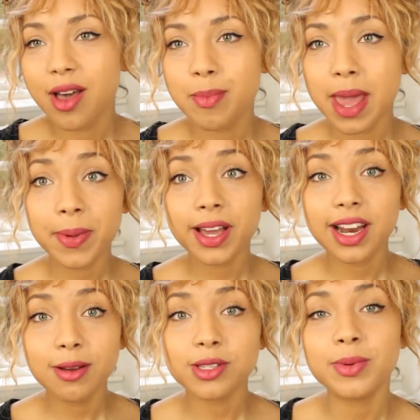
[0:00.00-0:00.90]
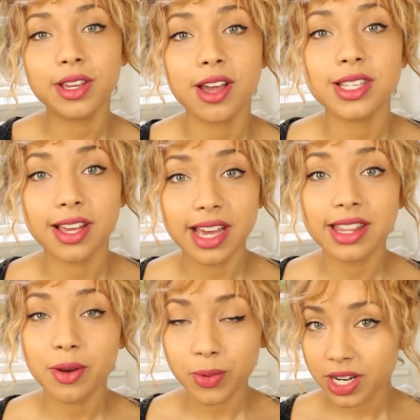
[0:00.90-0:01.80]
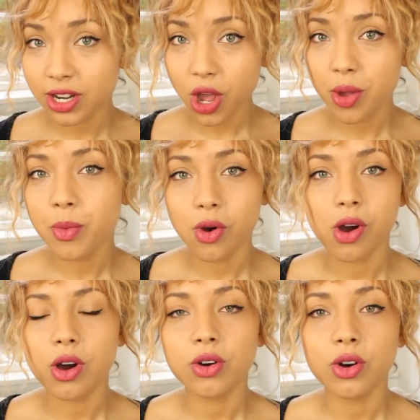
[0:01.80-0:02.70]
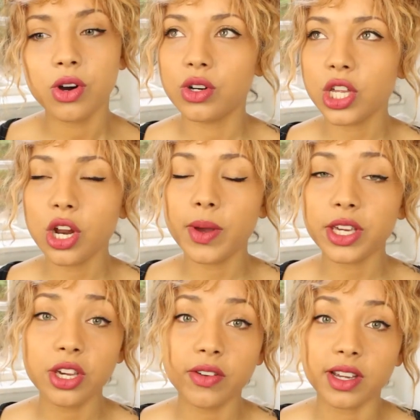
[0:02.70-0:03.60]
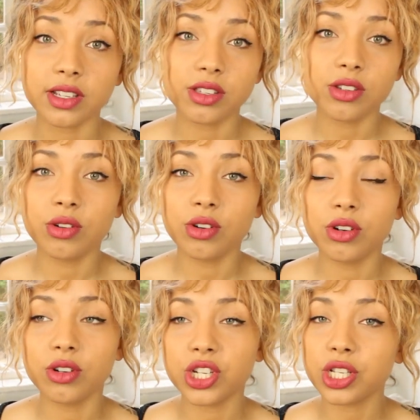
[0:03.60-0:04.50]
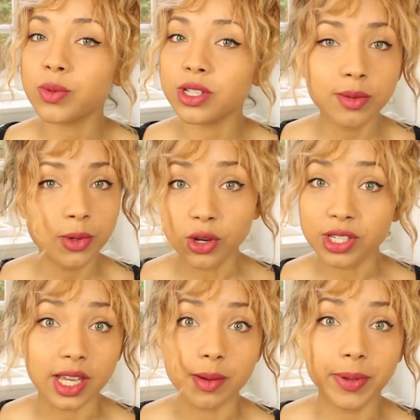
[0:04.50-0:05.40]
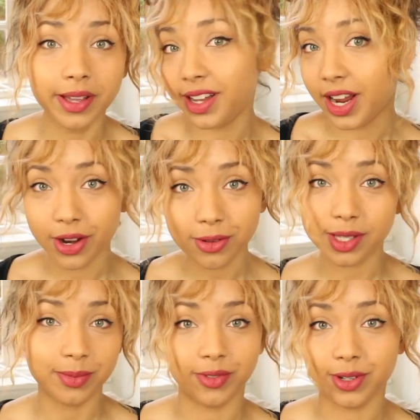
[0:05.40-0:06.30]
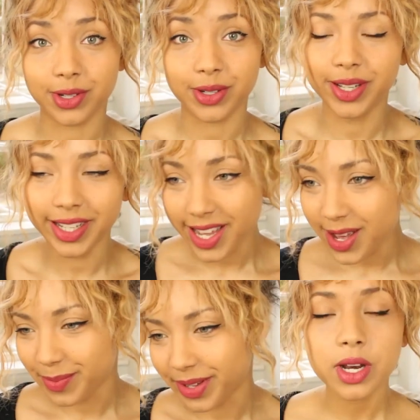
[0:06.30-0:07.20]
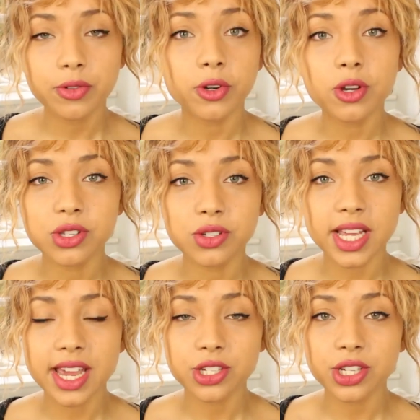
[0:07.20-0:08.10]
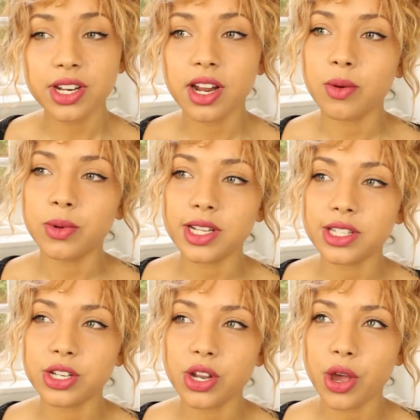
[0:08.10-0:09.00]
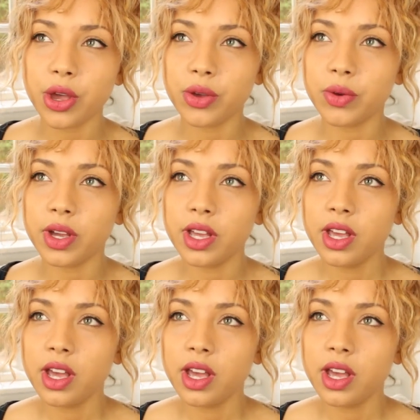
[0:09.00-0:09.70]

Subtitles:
maybe I can help some other girls out there that want to know more, or, you know, are curious, or just want some gossip. I know some of you do. But I went for a consultation and I wanted to know,